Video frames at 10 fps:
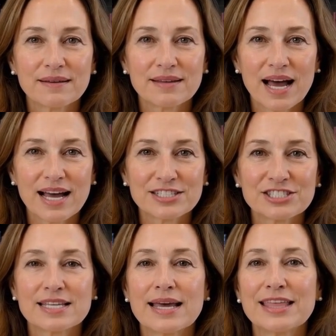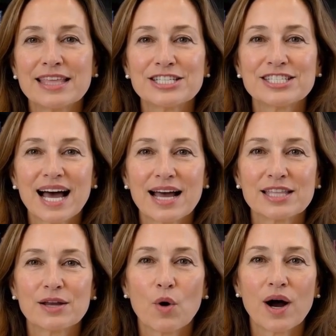That is
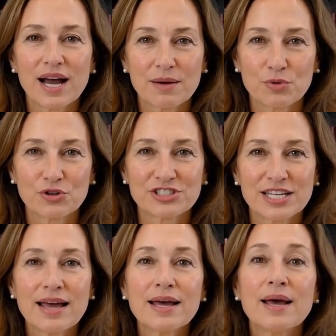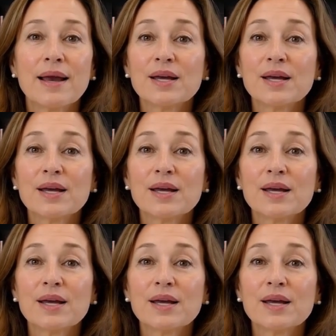exactly why I put together